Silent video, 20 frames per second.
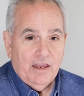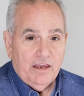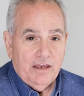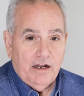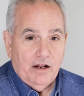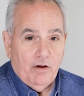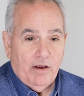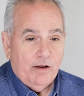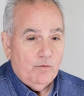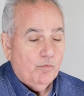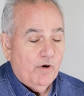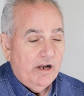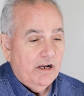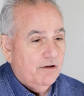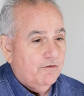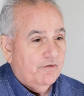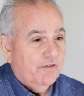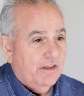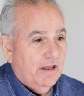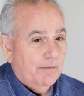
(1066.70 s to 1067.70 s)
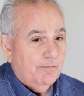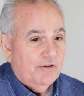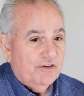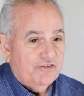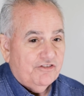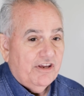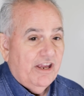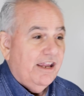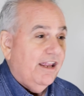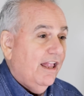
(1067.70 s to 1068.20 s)
and waiting for them
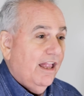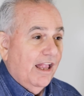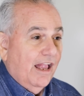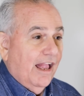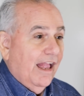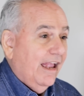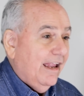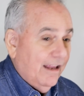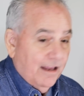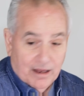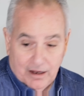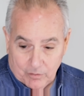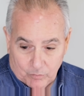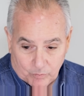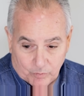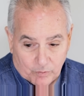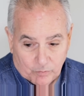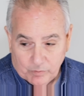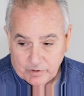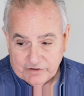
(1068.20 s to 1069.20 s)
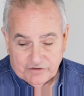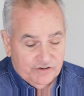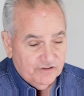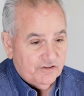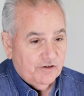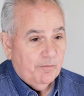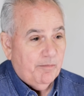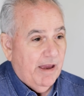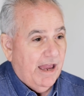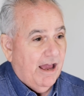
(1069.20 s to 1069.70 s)
to say, hey, what's
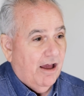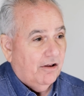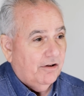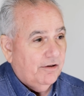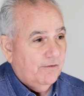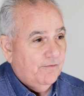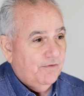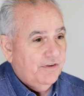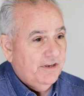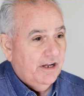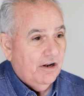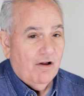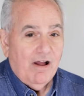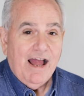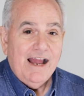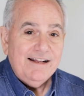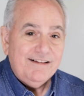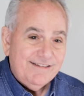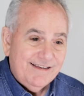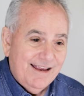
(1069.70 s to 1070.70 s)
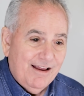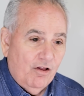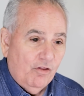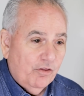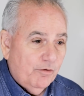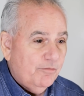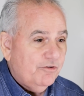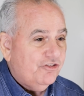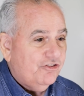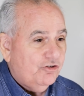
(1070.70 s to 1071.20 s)
this about? I
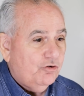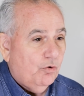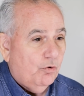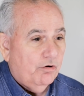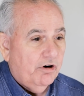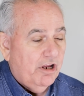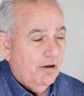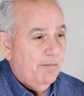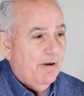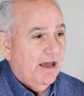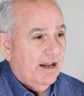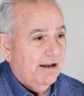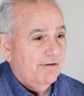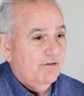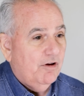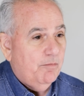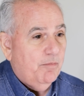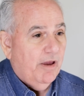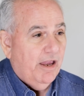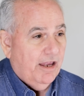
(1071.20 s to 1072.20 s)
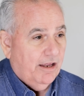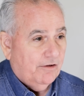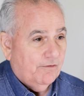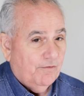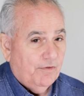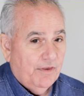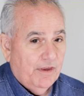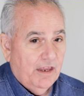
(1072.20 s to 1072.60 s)
tell them a story about every pen.